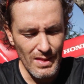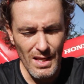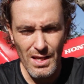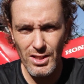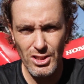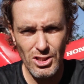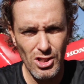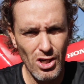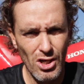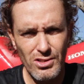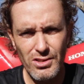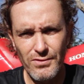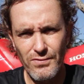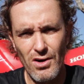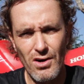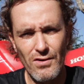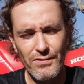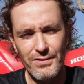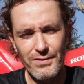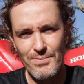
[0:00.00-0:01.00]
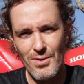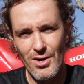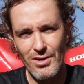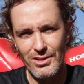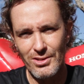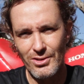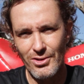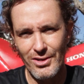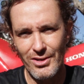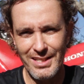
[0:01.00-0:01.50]
There's lots of
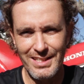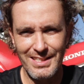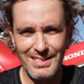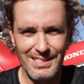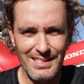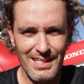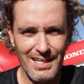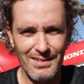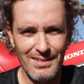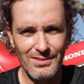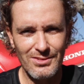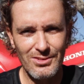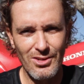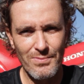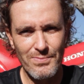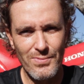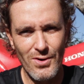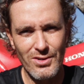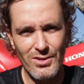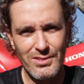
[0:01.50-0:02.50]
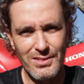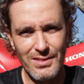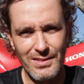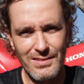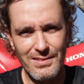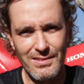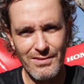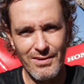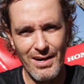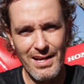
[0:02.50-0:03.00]
aftermarket goodies, top
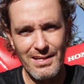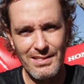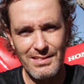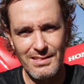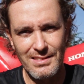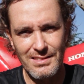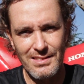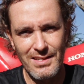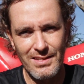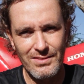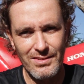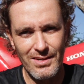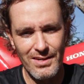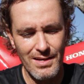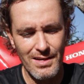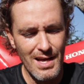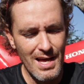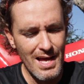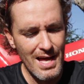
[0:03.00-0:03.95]
boxes, racks, etc.